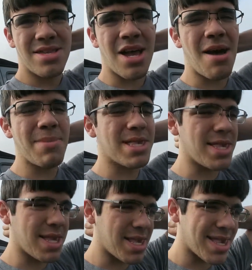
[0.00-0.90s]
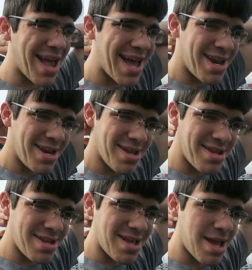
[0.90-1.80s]
Thomas is excited.
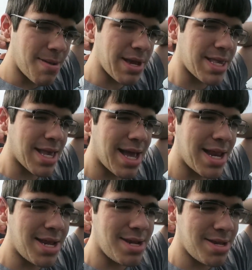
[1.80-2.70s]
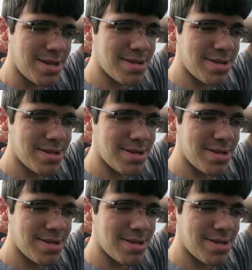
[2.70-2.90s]
I'm excited.